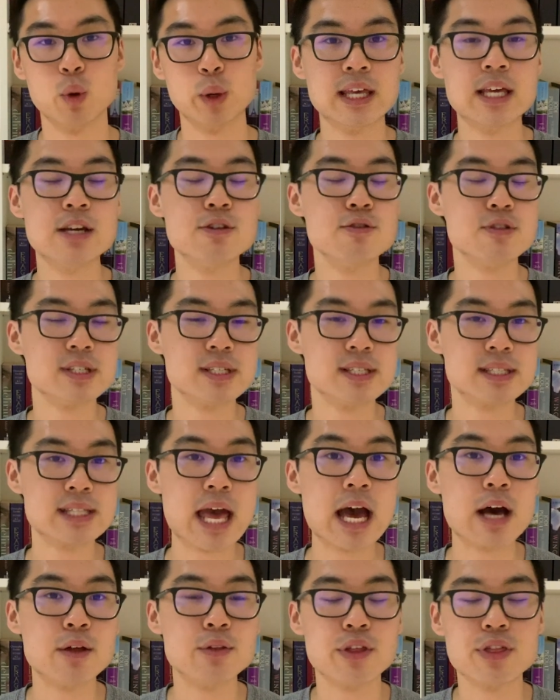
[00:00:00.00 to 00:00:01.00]
Here is now
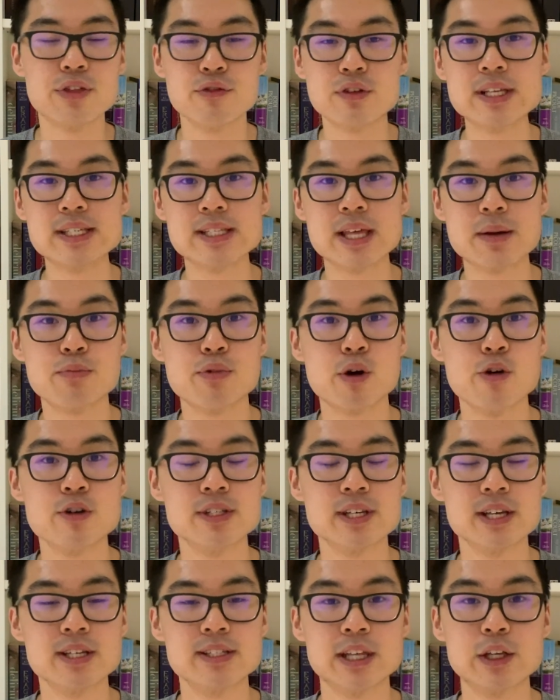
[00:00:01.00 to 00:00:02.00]
the 3-step
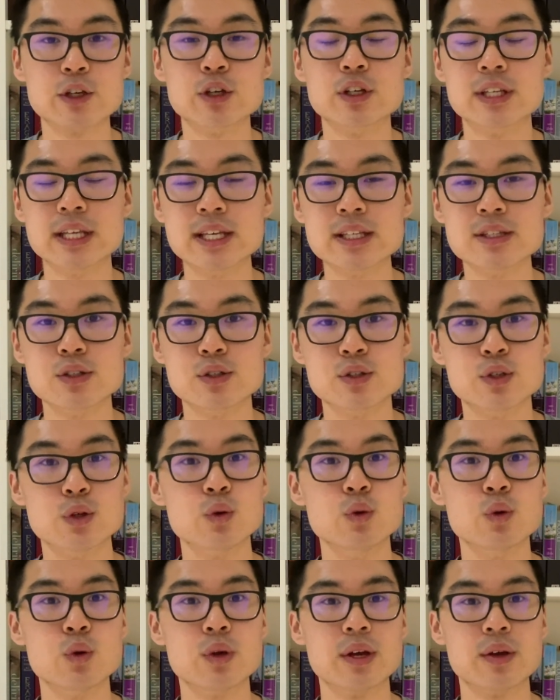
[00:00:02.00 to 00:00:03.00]
process that you need to
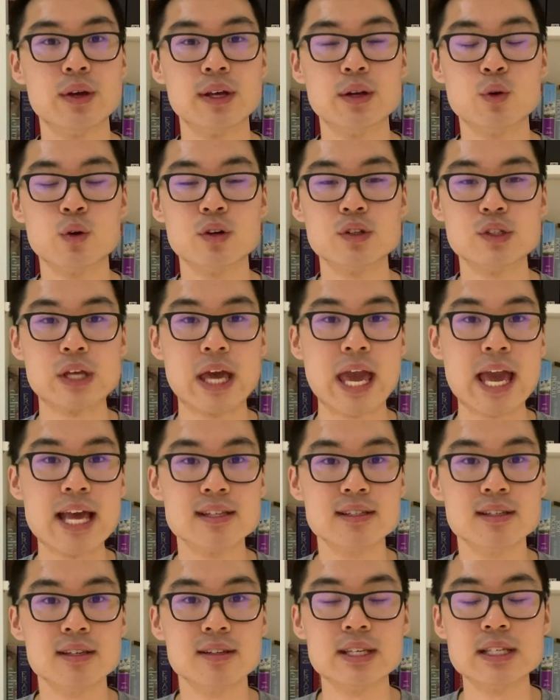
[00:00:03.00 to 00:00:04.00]
do in order to
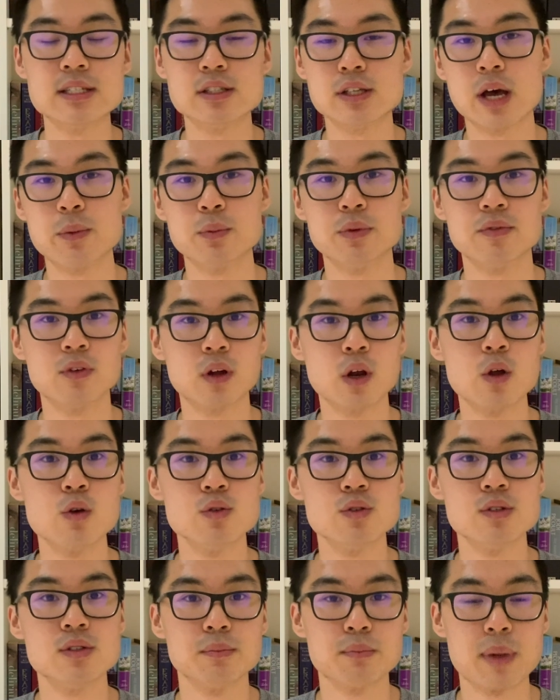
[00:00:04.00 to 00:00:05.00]
answer these type of
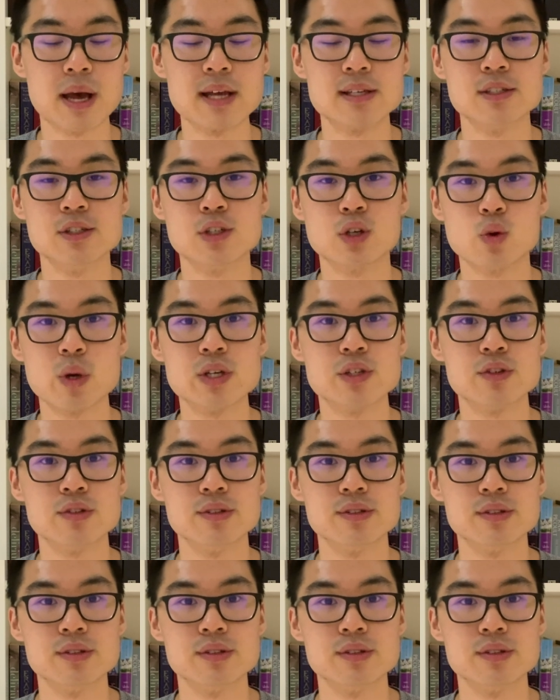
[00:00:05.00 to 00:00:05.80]
closed passage questions.